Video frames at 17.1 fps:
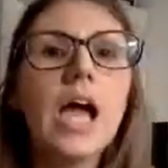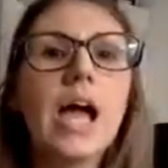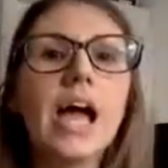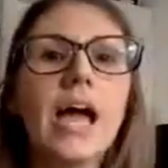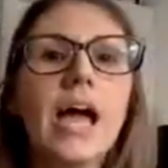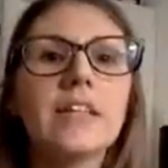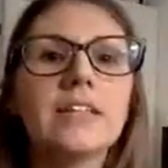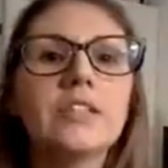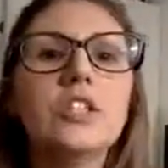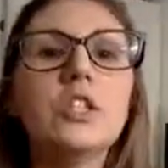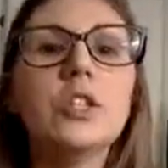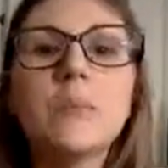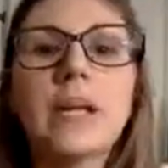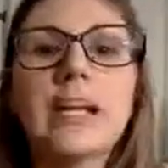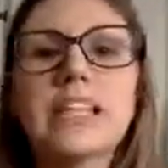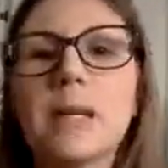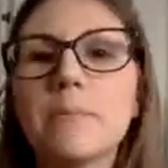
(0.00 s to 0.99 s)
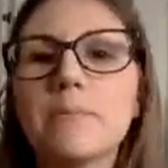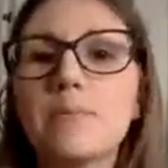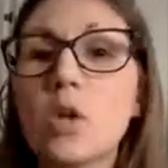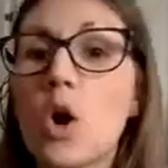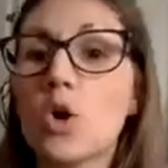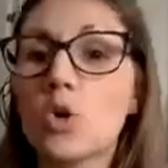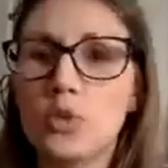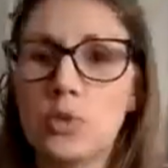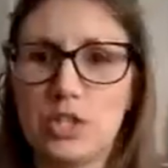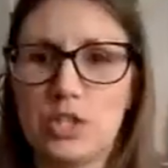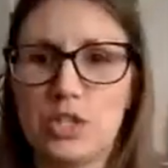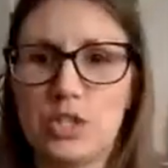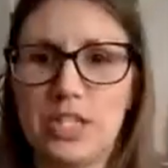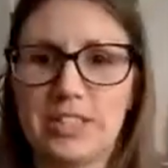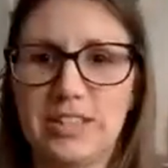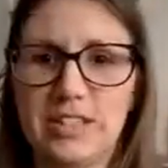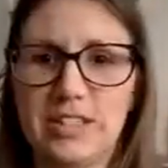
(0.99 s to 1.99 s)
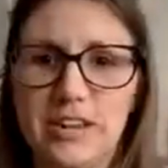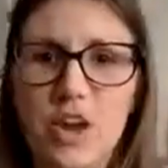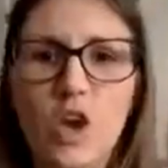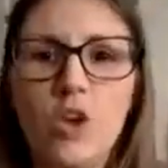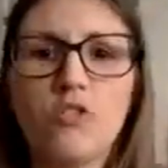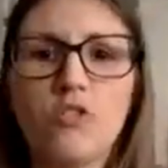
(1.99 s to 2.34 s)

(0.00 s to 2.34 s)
and you make them talk to each other.